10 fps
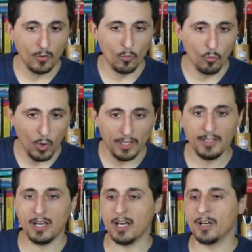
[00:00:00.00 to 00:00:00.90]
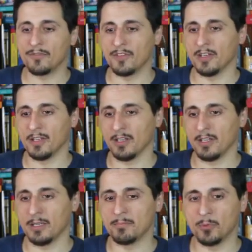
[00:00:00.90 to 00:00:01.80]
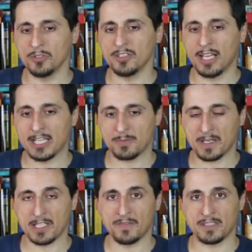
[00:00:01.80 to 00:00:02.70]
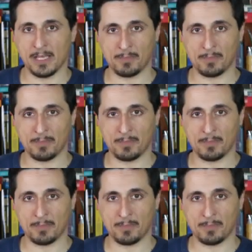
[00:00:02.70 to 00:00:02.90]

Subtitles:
one of the important aspects of this